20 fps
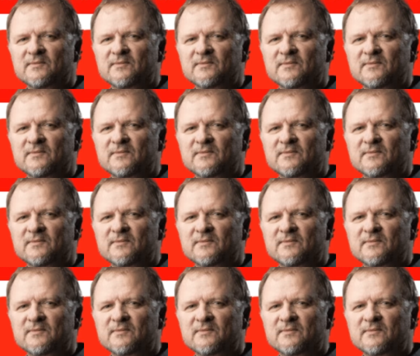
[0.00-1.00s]

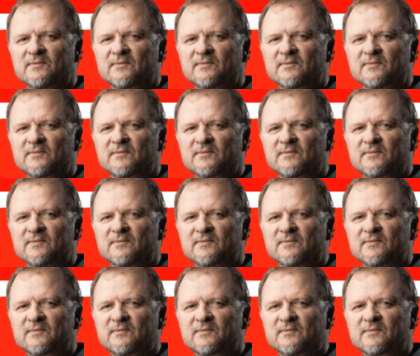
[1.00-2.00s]

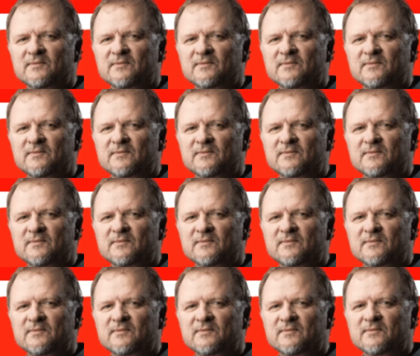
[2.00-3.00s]

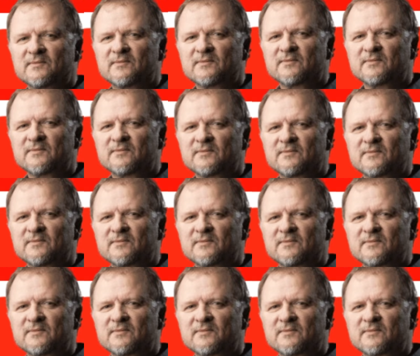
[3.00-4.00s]

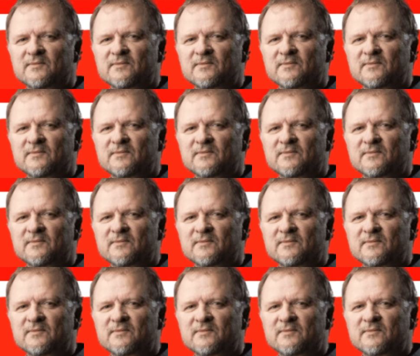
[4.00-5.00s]

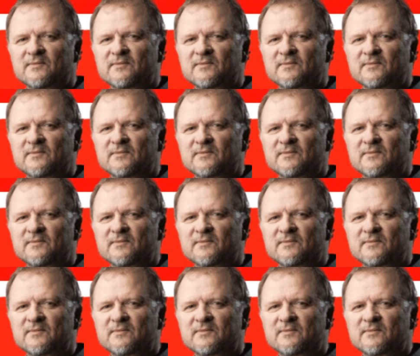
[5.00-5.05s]
(silent)